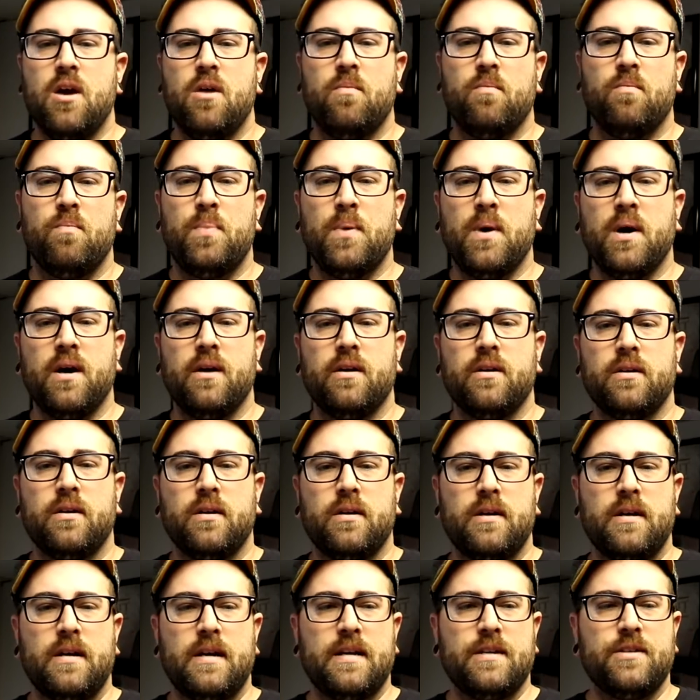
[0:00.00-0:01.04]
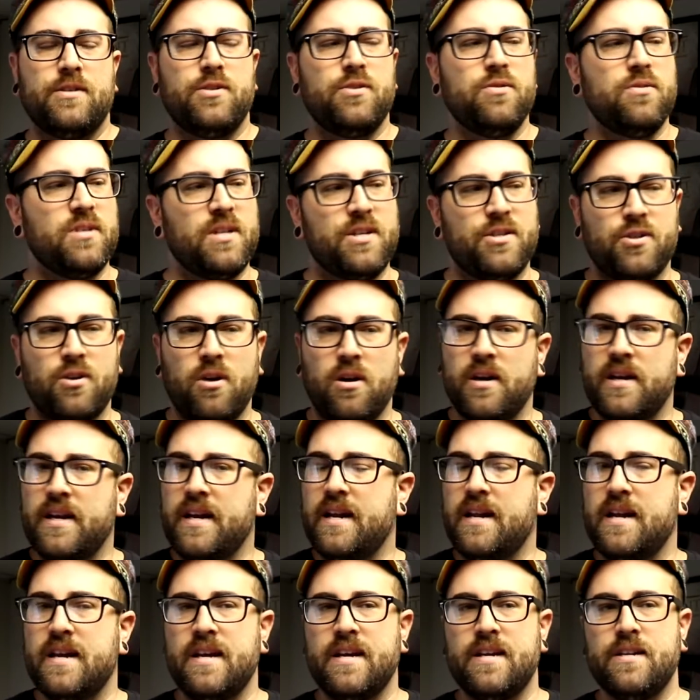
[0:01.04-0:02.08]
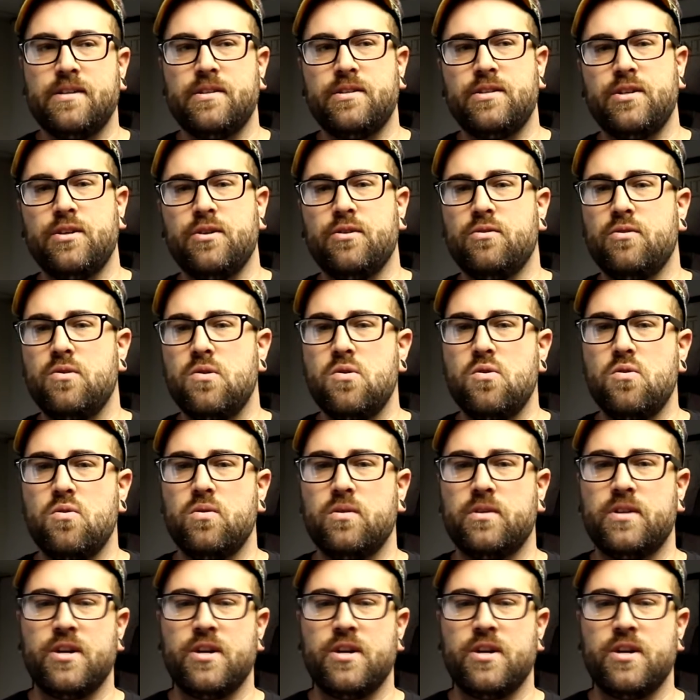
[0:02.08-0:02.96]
but as soon as I started getting into